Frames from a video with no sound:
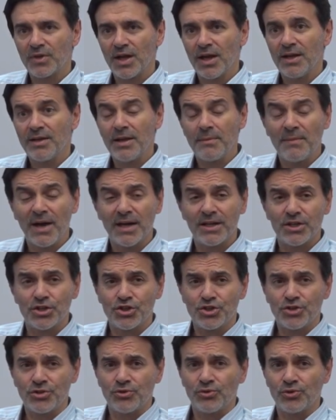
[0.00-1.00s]
And they
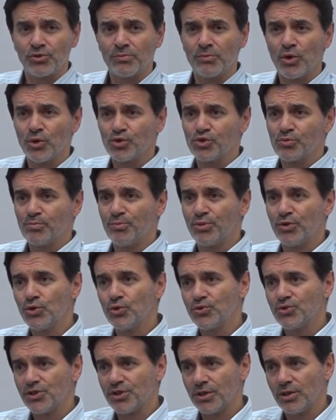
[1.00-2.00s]
managed, through the most
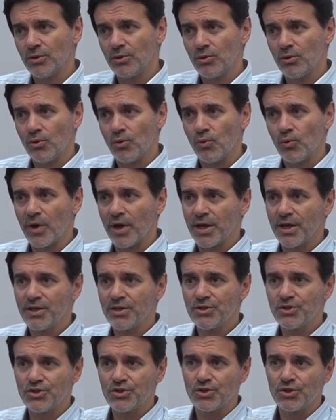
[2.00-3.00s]
brutal
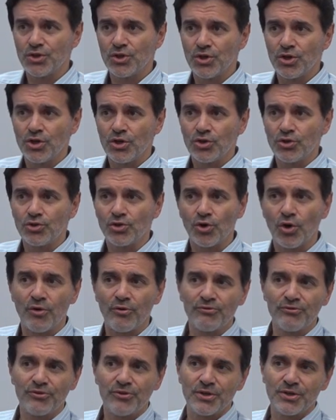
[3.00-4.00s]
ways, to
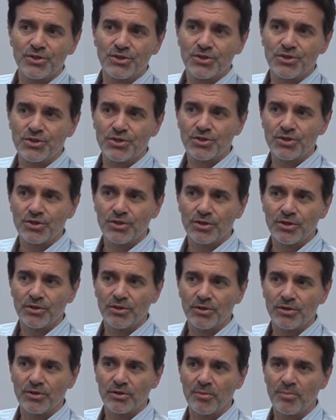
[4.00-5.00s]
convince
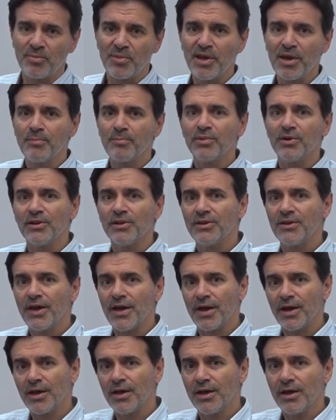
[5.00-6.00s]
the people
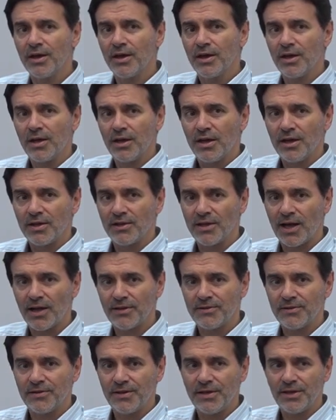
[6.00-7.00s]
there
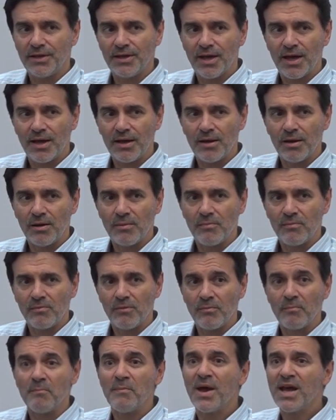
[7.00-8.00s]
that the
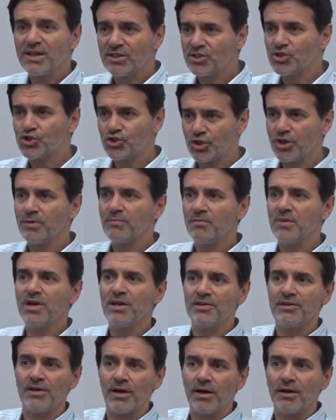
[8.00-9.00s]
mainstream
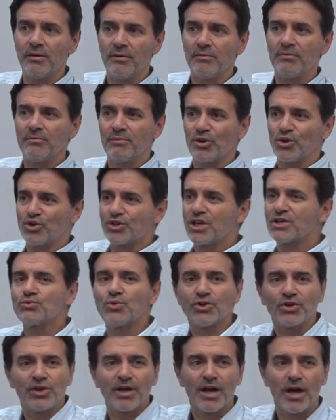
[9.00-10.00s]
media, because that's
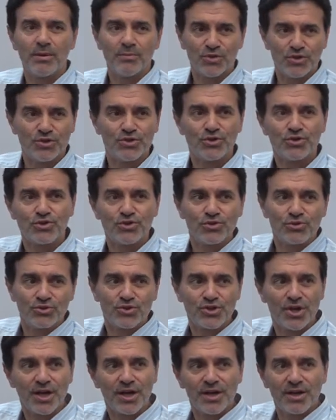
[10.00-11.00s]
what Goebbels used to
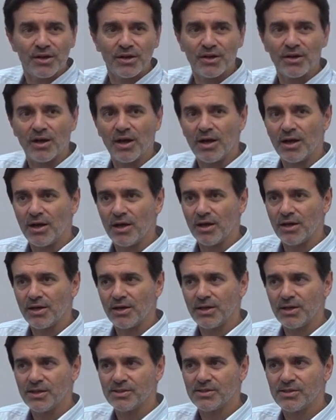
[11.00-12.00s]
say,
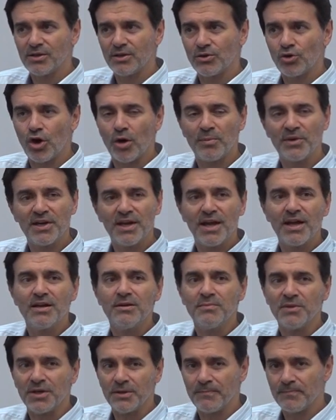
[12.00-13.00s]
is the common
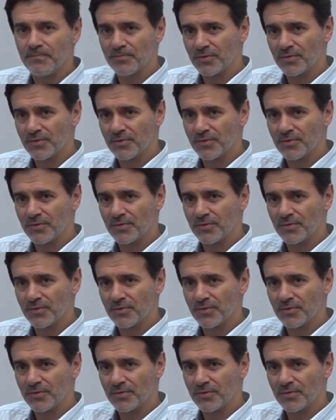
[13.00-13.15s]
enemy.